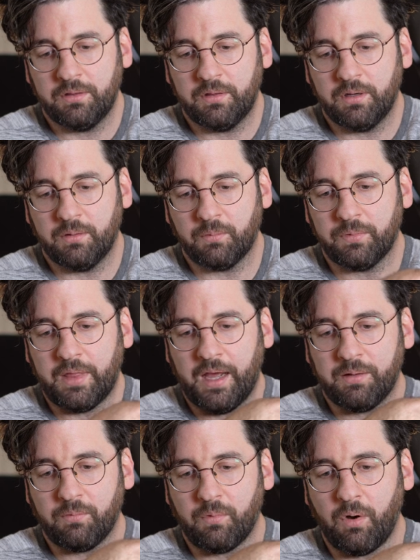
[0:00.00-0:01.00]
the
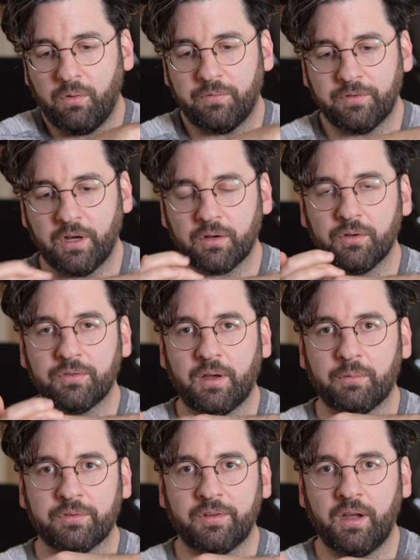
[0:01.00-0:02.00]
that row of knuckles
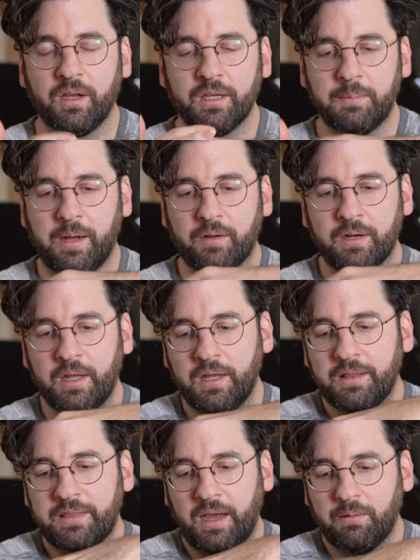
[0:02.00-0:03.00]
I was talking about,
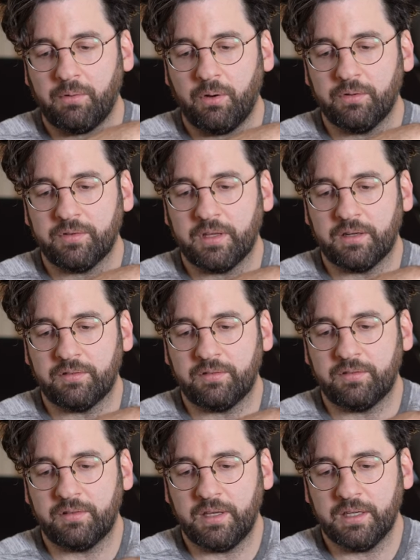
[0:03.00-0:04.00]
that row is going to
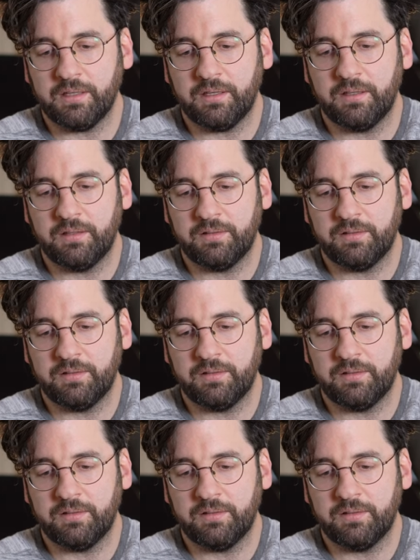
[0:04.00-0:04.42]
sink